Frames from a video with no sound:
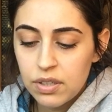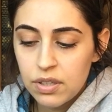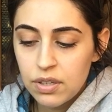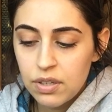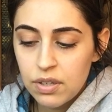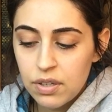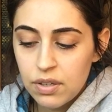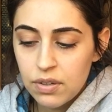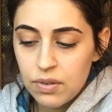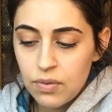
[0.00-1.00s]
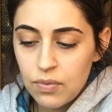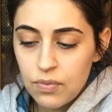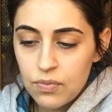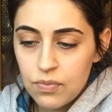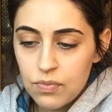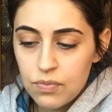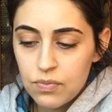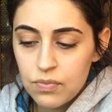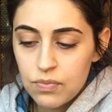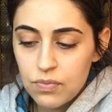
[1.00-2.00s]

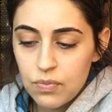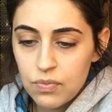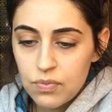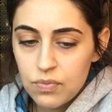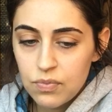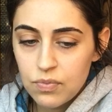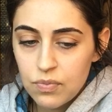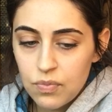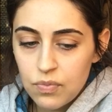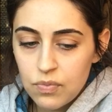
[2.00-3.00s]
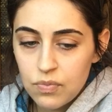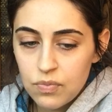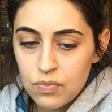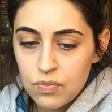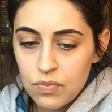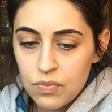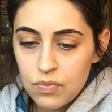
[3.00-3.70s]
No one is speaking in this clip.